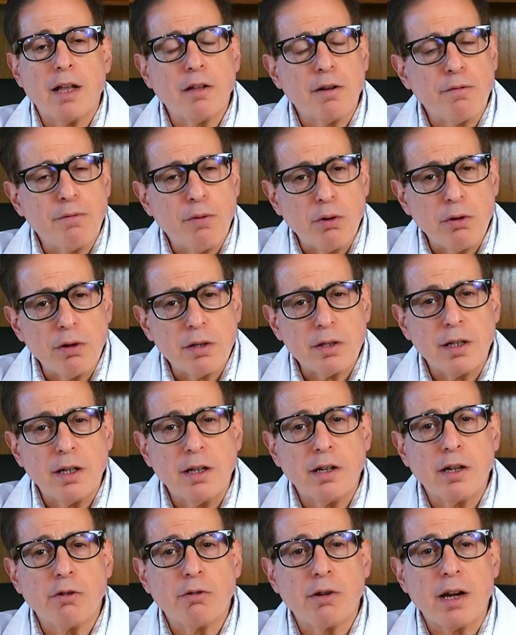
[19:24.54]
I look forward to
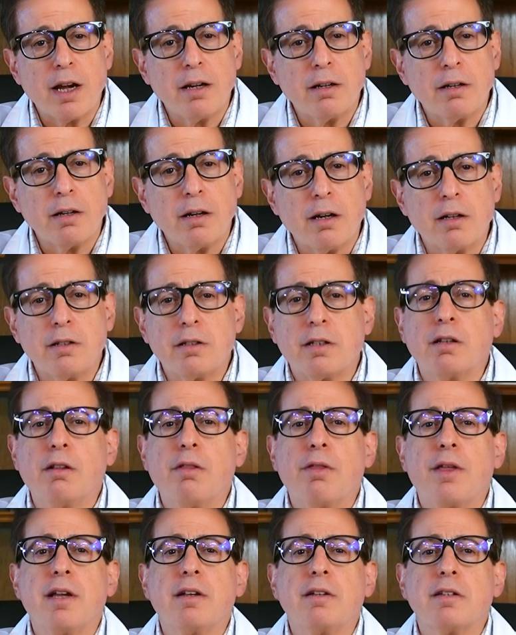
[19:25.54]
seeing you again.
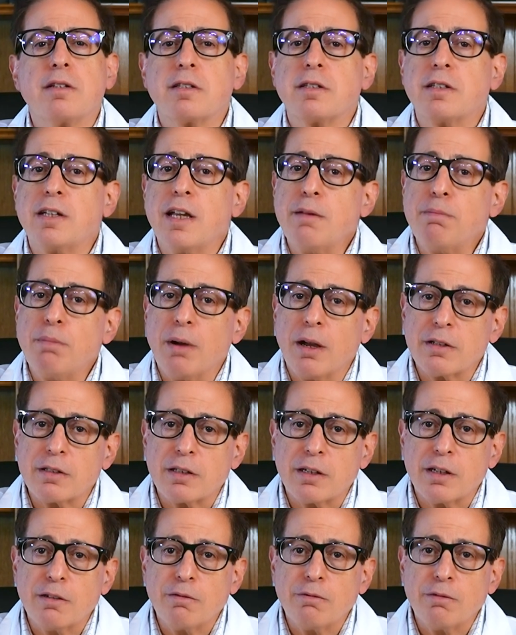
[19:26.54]
Until then, stay
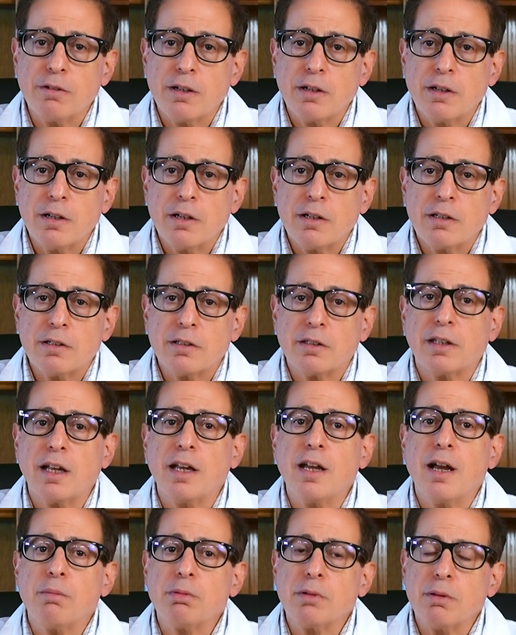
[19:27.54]
positive,
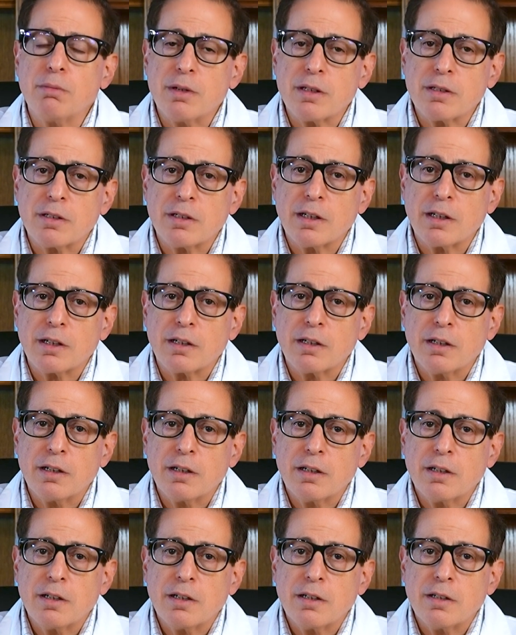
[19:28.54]
stay optimistic,
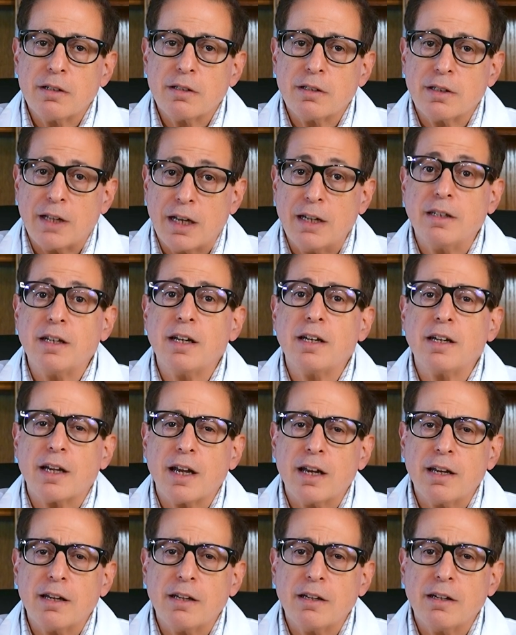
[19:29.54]
stay
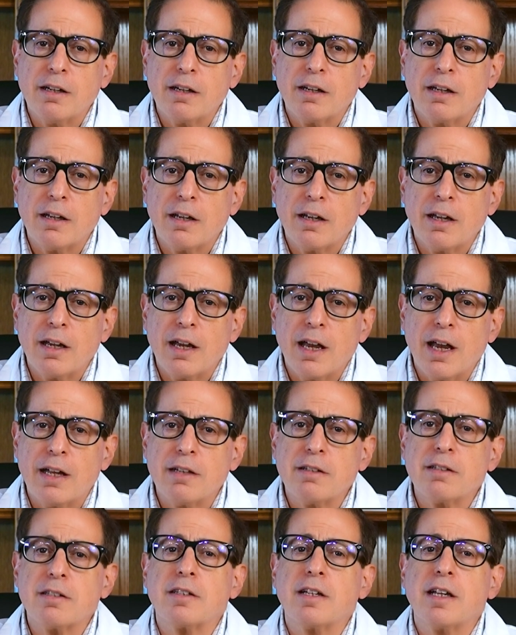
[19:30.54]
dedicated,
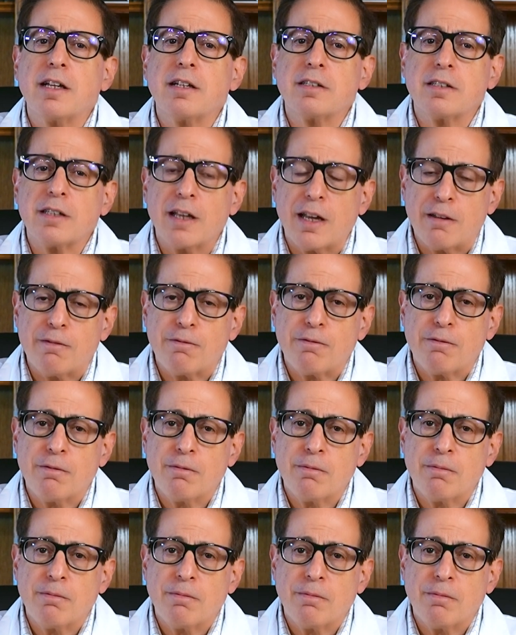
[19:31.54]
and stay safe.
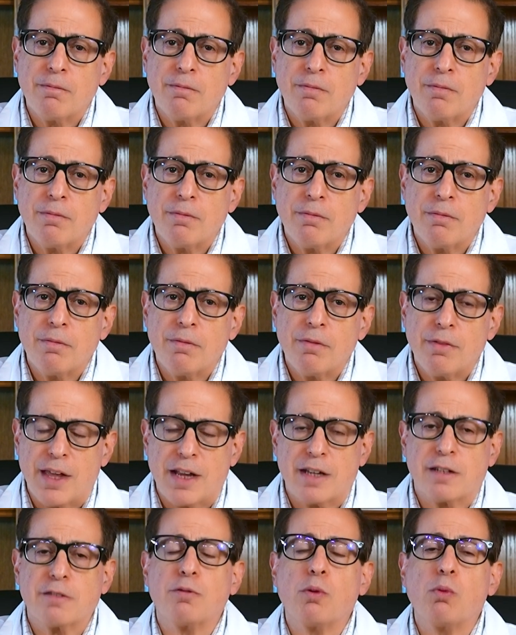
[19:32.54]

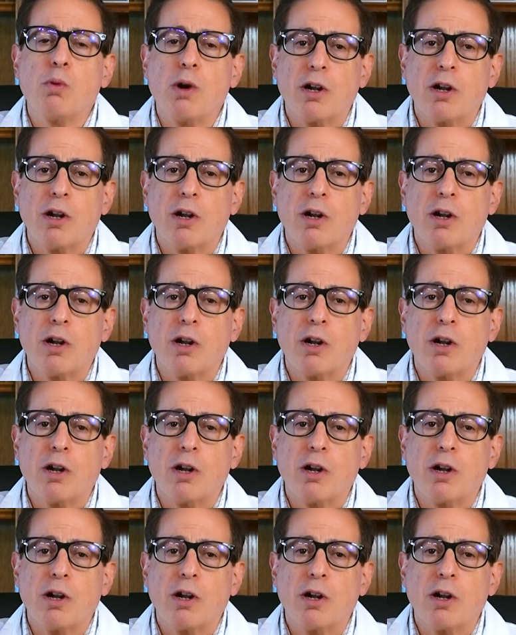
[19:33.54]
Thanks for